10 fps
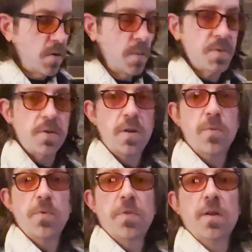I'm starting
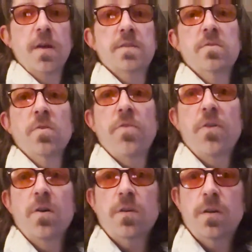with a nice little
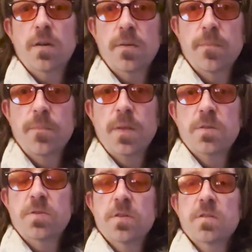thunk,
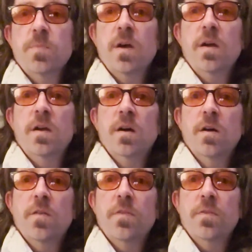just my
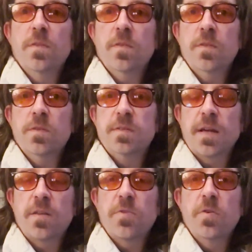2nd,
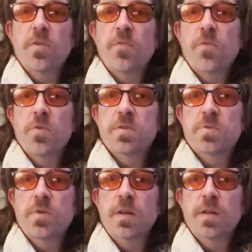3rd, and 4th
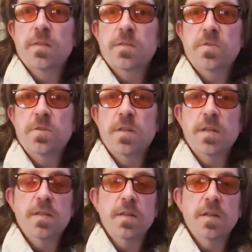strings,
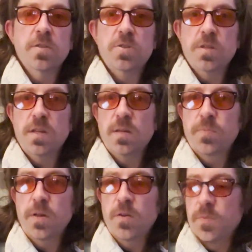G, D, and G,
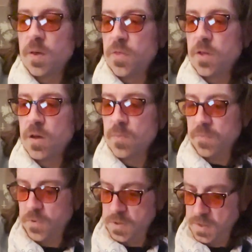played with my thumb,
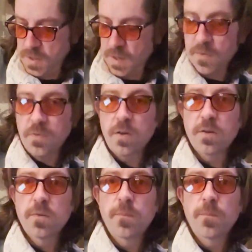1st and 2nd finger.